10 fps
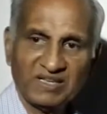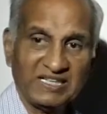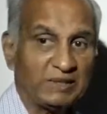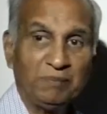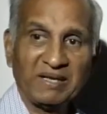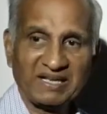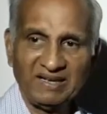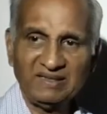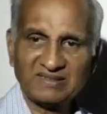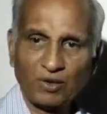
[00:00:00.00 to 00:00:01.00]

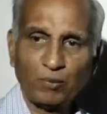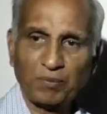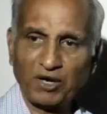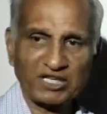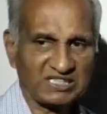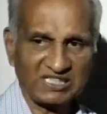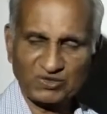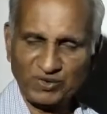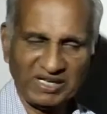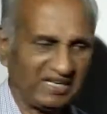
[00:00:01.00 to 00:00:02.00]
Rhythmical, sound production is
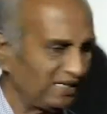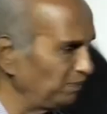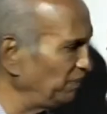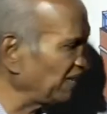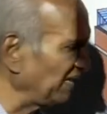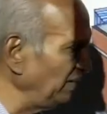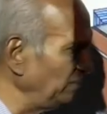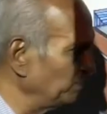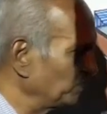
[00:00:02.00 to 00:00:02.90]
very rhythmical,